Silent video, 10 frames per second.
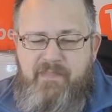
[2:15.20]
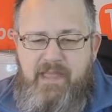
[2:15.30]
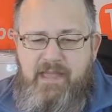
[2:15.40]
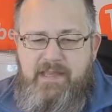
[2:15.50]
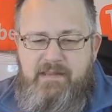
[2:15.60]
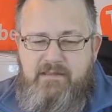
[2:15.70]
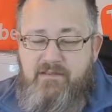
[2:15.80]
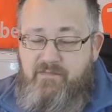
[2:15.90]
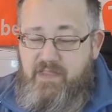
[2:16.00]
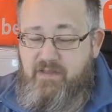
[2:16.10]
And
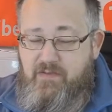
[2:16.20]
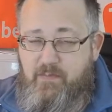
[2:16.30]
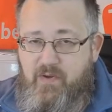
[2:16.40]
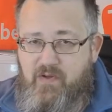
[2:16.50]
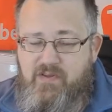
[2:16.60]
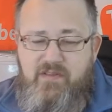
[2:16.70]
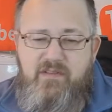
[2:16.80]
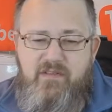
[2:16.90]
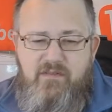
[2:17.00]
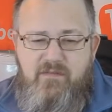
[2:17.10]
the other mod
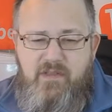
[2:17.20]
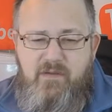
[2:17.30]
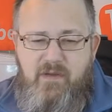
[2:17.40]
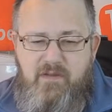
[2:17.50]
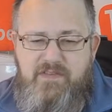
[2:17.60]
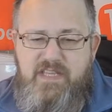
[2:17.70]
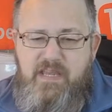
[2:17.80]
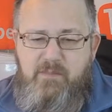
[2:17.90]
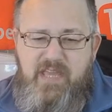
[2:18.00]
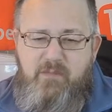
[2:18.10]
that I've
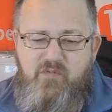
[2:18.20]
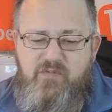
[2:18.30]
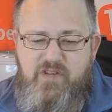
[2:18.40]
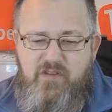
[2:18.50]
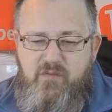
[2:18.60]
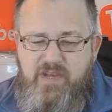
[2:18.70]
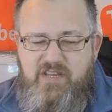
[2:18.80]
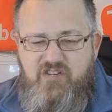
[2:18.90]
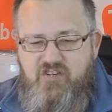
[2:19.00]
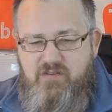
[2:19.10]
seen people do,
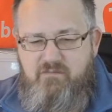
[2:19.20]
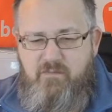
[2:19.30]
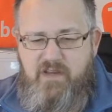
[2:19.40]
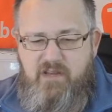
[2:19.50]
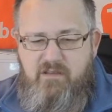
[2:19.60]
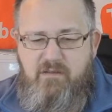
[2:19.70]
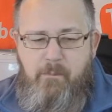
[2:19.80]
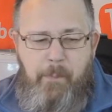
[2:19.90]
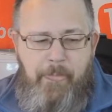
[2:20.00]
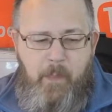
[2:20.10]
which
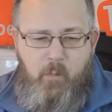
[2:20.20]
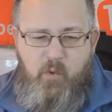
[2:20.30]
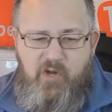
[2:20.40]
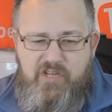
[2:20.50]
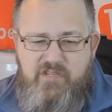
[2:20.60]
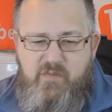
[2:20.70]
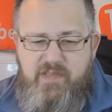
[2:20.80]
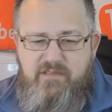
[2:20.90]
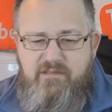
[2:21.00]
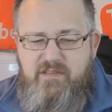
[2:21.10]
works
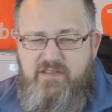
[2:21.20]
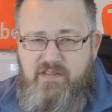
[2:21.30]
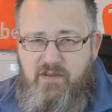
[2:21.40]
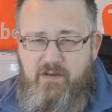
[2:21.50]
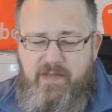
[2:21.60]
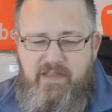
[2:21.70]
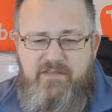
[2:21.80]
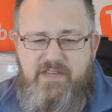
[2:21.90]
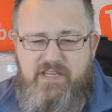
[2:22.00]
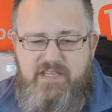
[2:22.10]
with a certain amount of
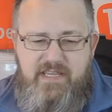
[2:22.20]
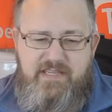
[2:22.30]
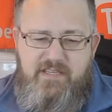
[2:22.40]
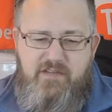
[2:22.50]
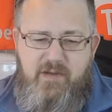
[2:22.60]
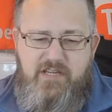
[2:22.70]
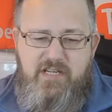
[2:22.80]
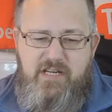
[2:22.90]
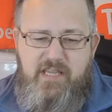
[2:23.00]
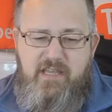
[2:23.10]
success, is to
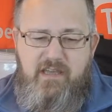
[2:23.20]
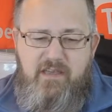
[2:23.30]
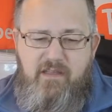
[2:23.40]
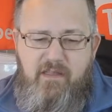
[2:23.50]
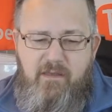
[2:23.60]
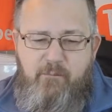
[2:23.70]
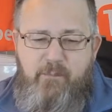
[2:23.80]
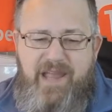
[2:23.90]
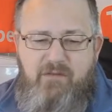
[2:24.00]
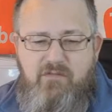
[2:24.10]
actually
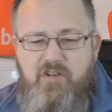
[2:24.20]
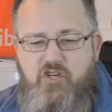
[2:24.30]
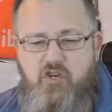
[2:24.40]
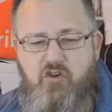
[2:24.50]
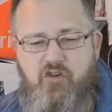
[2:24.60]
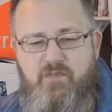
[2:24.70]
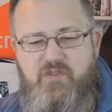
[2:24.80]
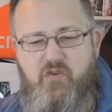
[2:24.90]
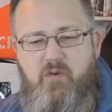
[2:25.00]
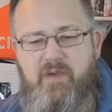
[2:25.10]
mount a shock
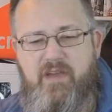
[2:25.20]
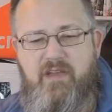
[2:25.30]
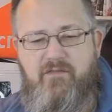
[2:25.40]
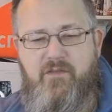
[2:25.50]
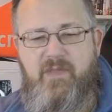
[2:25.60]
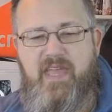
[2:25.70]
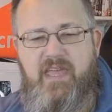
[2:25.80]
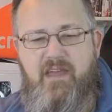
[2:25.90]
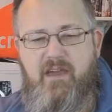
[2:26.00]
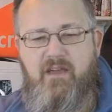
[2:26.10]
absorber from
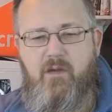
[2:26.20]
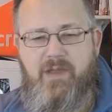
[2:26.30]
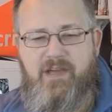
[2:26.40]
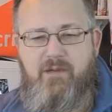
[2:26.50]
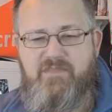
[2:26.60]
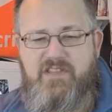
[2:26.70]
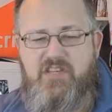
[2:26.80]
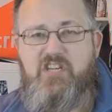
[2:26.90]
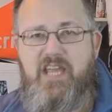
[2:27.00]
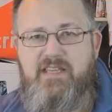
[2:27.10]
here going up to the
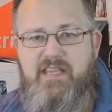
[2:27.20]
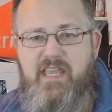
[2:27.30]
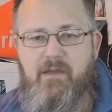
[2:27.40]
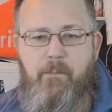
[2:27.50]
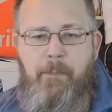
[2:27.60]
chassis.